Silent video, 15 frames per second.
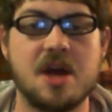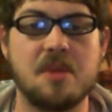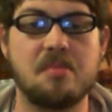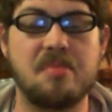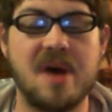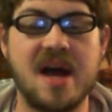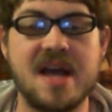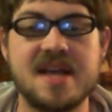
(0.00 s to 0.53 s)

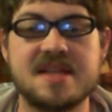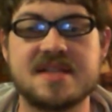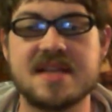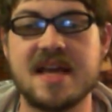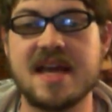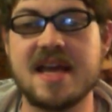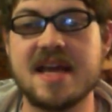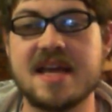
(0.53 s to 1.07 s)
bite
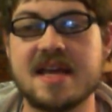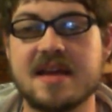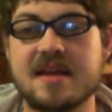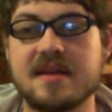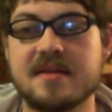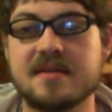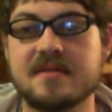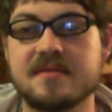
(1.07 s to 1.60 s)
a
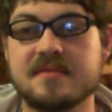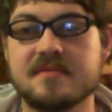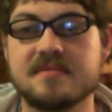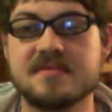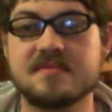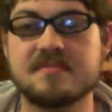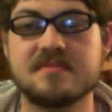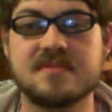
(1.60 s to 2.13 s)

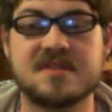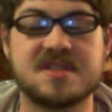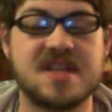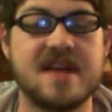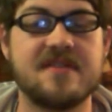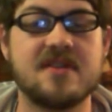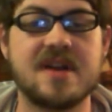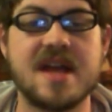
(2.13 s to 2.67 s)

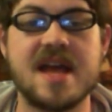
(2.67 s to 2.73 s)
severed